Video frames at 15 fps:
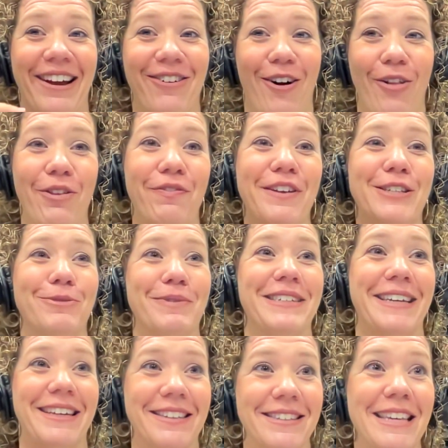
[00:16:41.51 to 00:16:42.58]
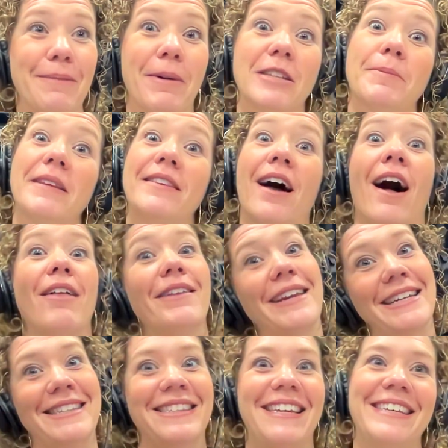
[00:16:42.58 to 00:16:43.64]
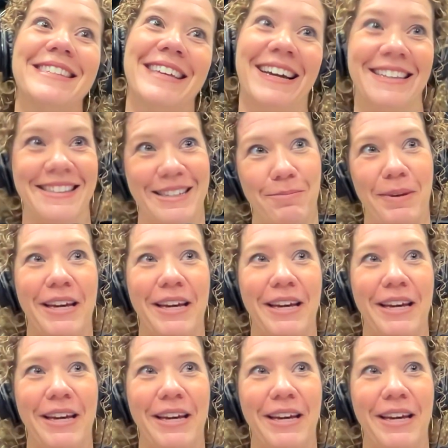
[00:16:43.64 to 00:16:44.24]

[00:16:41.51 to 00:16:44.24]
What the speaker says: all of these ridiculous emails about the holiday seasons and